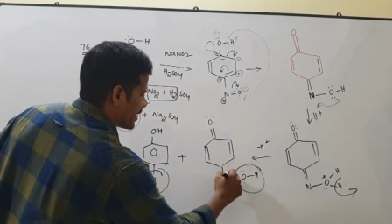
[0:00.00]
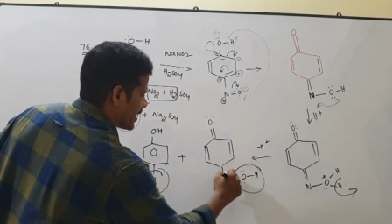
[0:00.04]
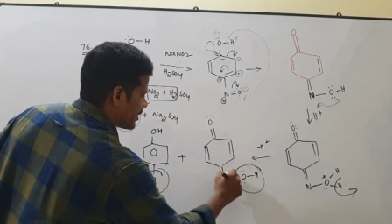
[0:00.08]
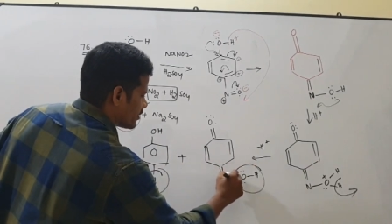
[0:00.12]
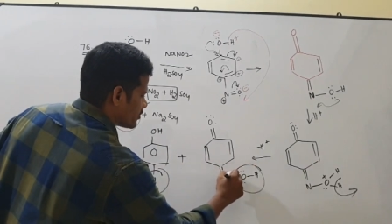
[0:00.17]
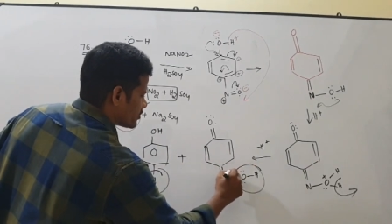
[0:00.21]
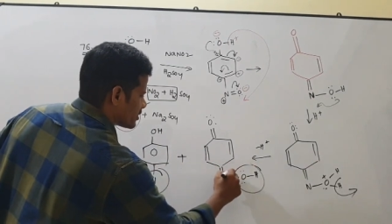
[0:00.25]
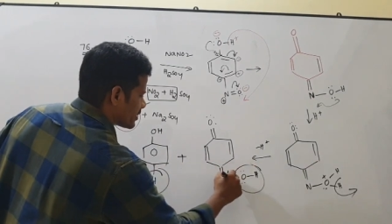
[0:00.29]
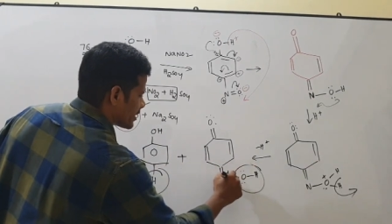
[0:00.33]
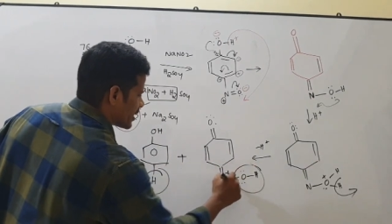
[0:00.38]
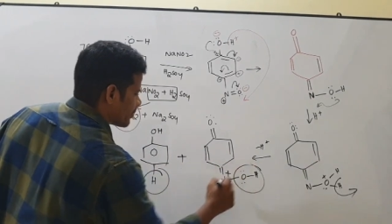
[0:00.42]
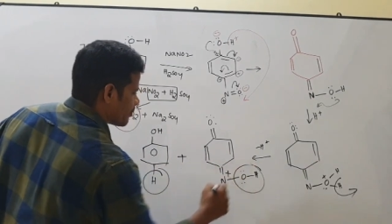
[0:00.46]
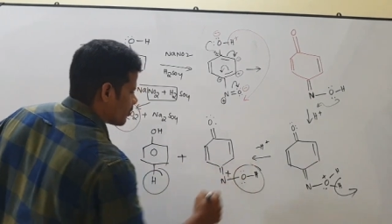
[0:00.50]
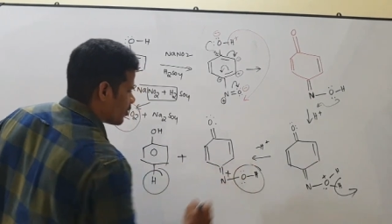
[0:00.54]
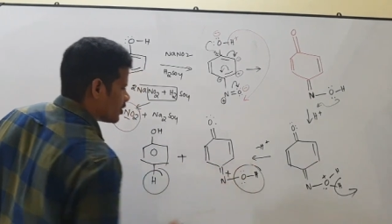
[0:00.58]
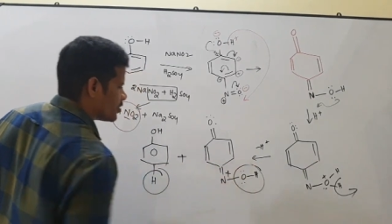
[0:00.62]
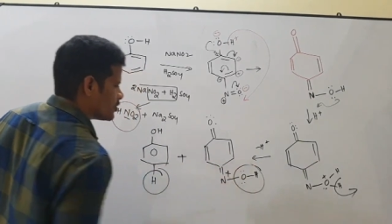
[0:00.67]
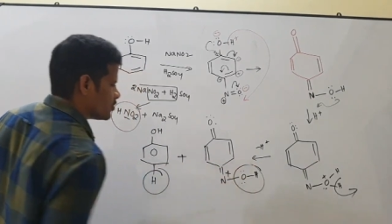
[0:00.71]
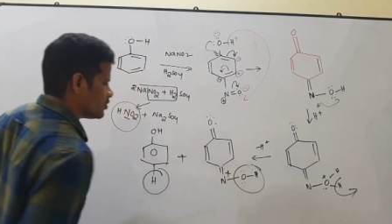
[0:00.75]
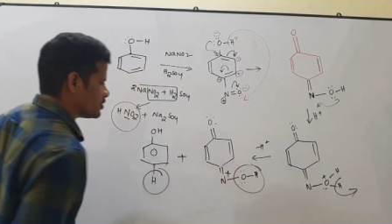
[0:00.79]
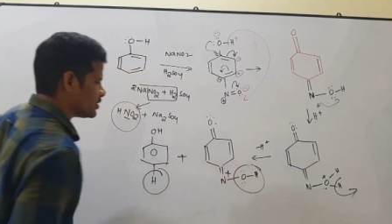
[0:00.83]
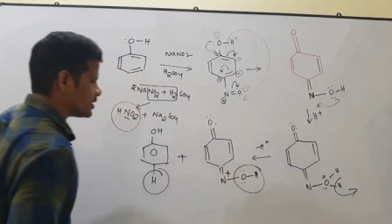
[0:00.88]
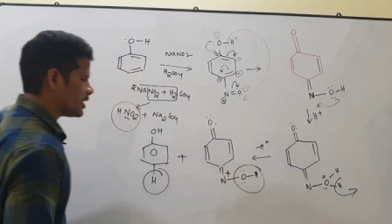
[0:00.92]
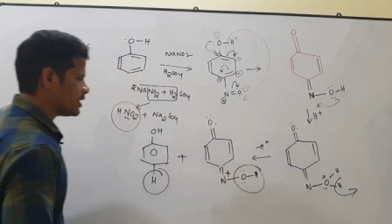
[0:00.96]
nitrogen get
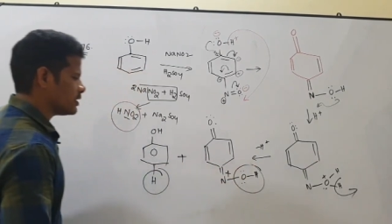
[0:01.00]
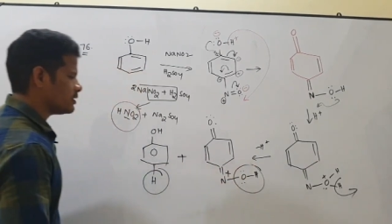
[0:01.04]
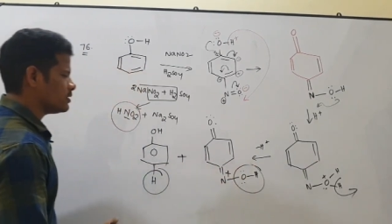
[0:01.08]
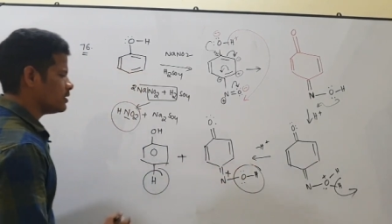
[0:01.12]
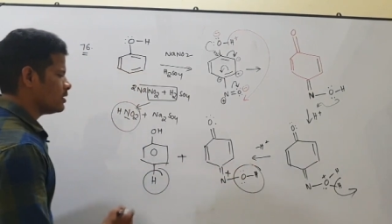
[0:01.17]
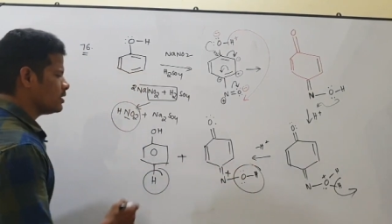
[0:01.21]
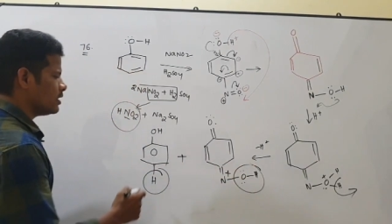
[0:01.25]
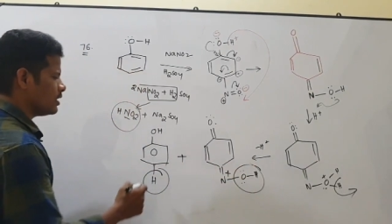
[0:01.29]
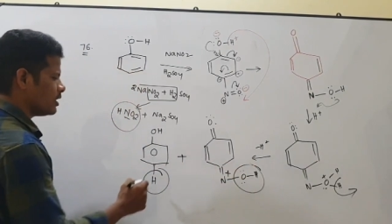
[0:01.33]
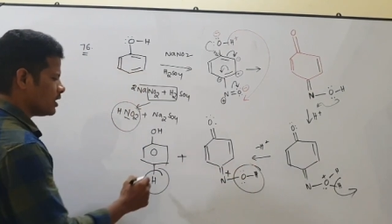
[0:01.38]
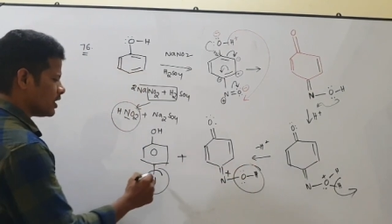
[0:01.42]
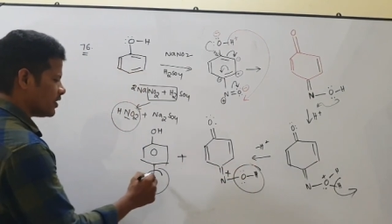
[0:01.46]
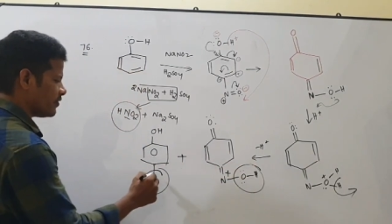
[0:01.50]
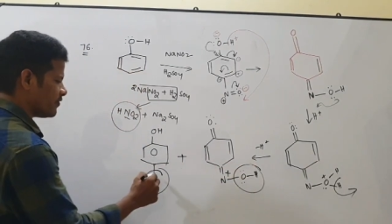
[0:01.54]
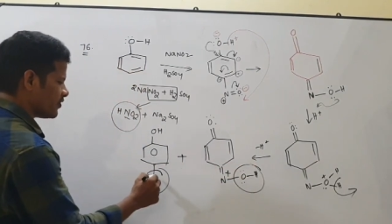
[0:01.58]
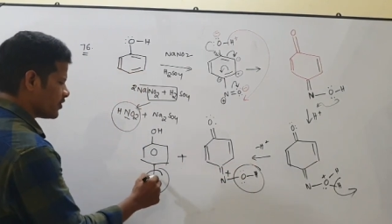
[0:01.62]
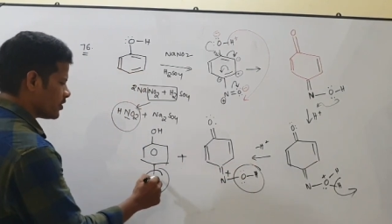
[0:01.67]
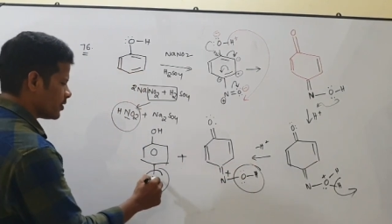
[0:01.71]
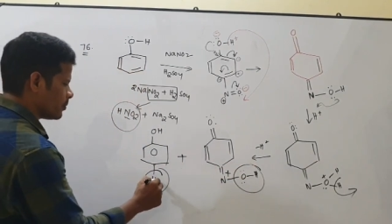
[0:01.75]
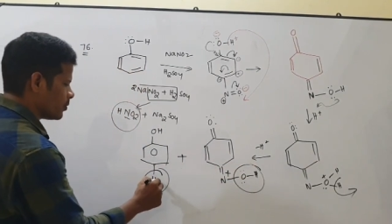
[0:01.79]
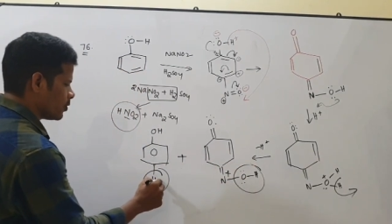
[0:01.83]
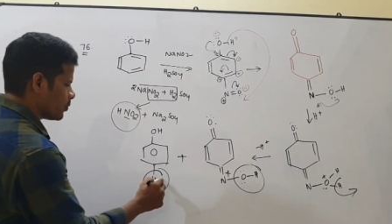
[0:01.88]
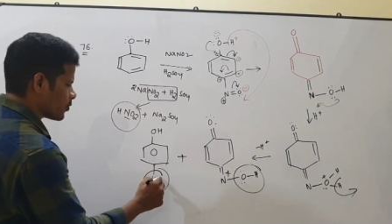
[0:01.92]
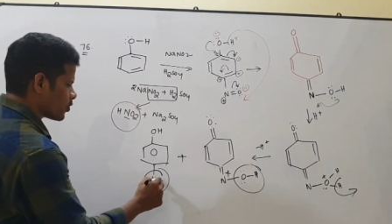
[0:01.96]
positive charge. If you
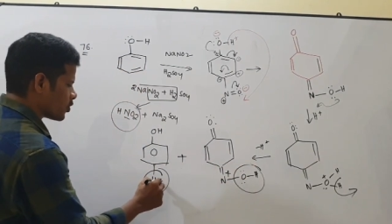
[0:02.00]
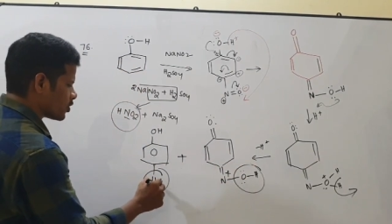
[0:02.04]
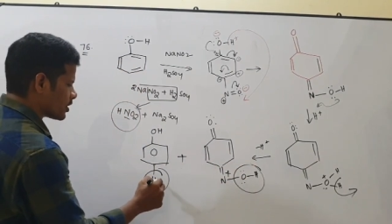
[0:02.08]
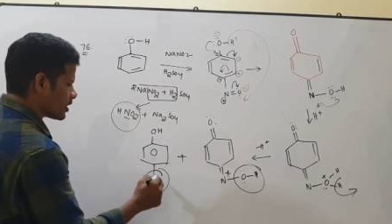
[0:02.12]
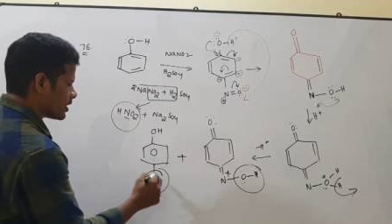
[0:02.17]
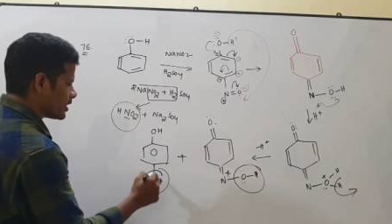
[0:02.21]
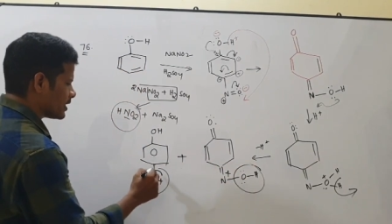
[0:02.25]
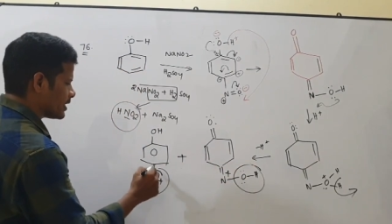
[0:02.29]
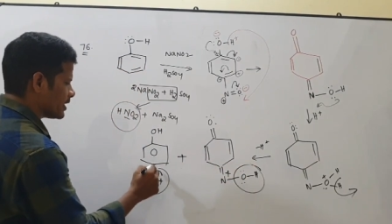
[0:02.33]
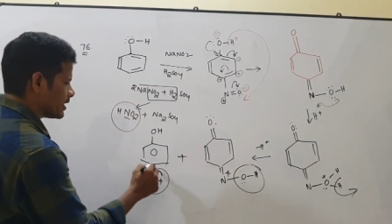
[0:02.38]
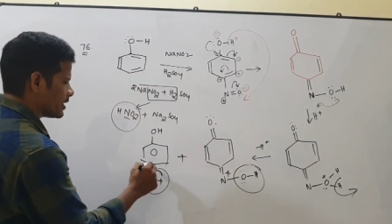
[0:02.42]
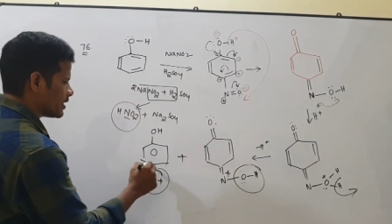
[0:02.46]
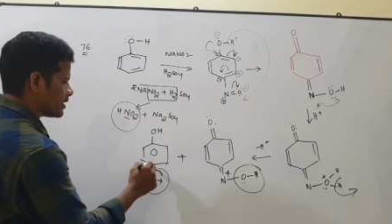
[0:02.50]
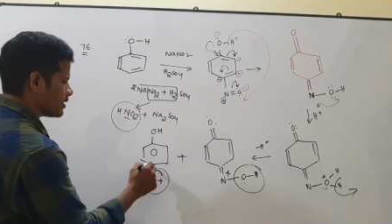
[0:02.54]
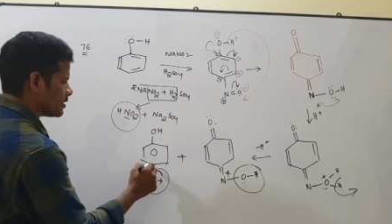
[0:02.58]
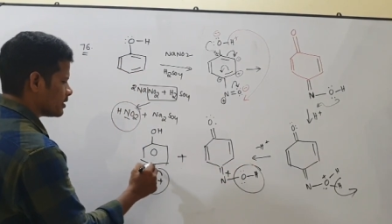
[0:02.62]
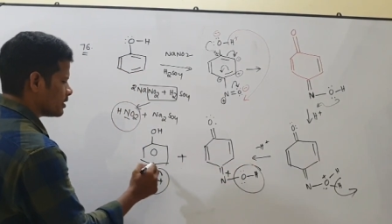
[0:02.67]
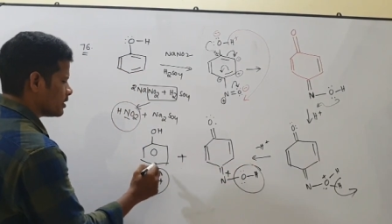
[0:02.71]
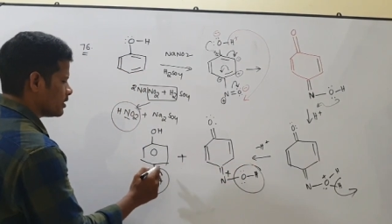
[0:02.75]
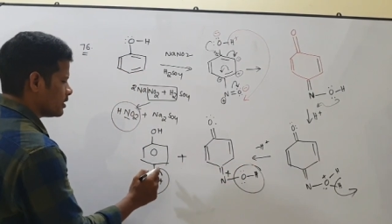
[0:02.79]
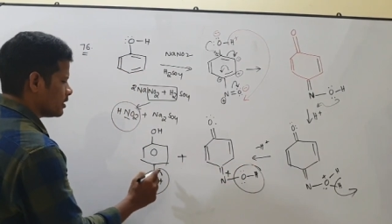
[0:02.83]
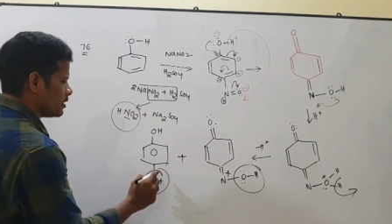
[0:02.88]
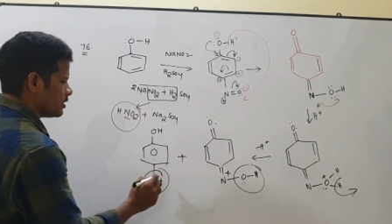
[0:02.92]
remove proton here,